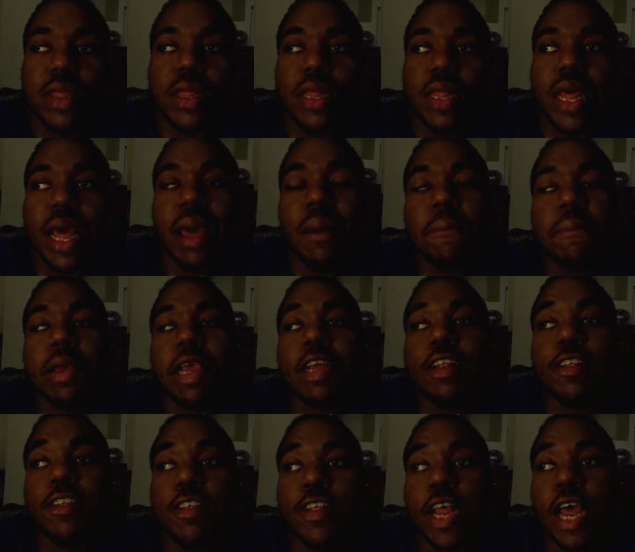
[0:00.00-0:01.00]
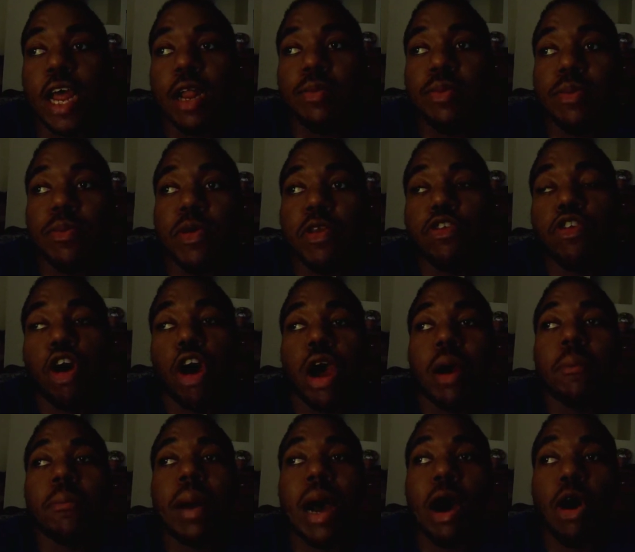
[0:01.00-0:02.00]
That being said, when we
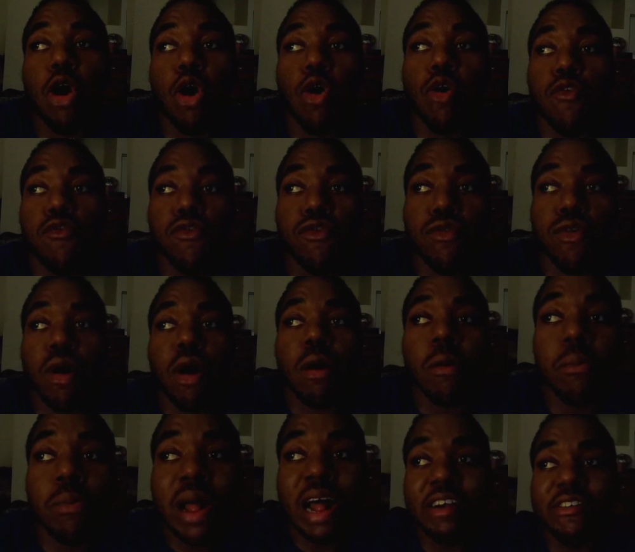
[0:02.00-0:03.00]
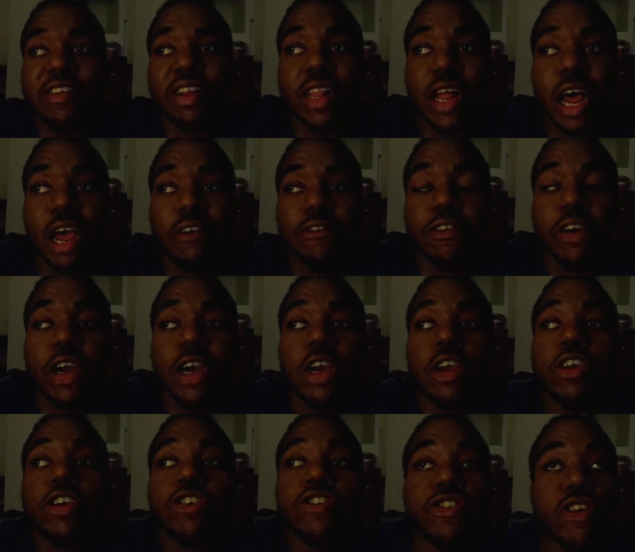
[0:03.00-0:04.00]
talk about overall battery life,
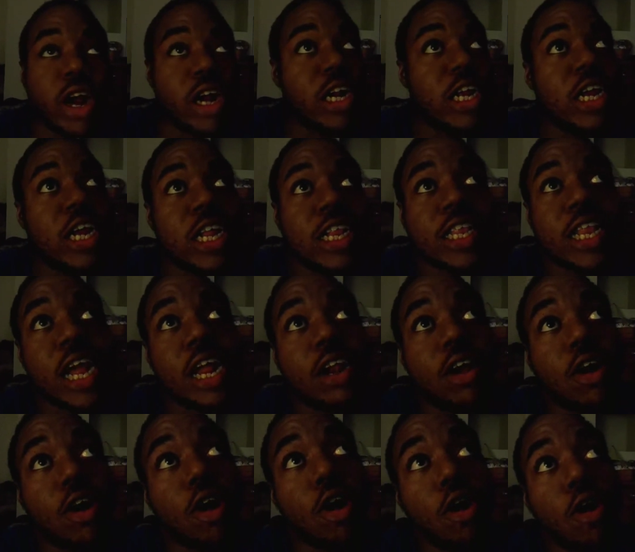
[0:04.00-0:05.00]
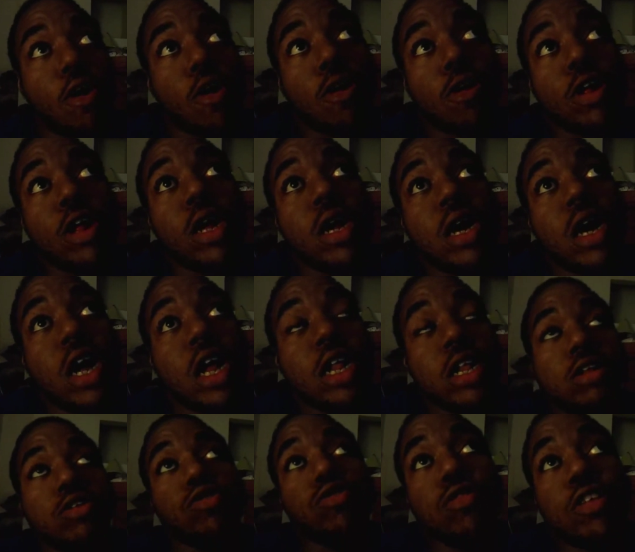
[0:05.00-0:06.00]
you're trying to hit that all
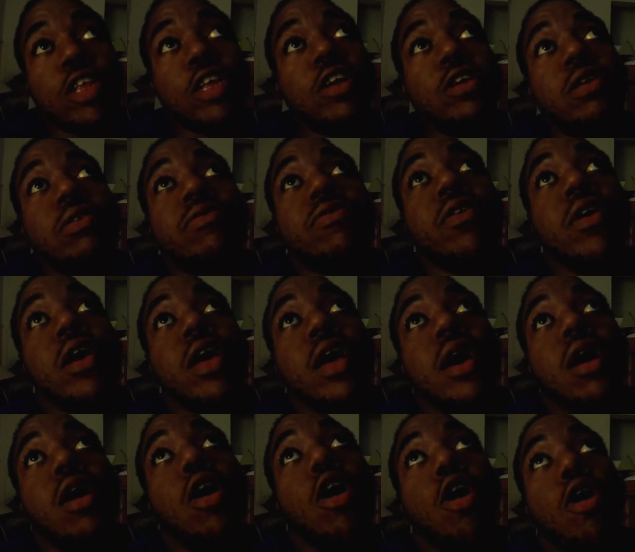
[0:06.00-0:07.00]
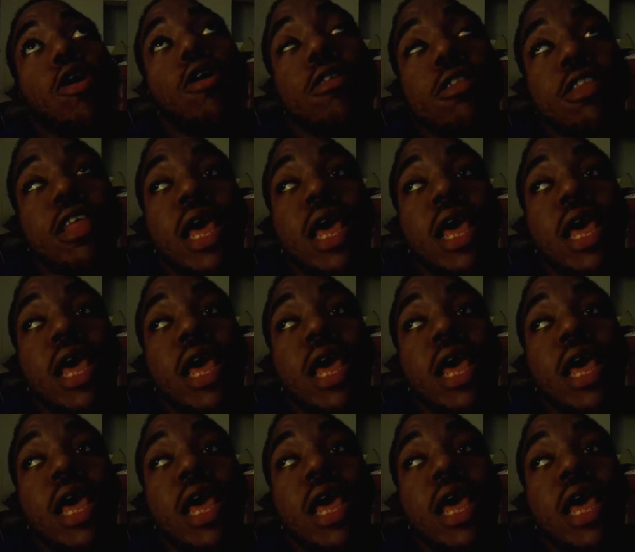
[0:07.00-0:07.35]
elusive, all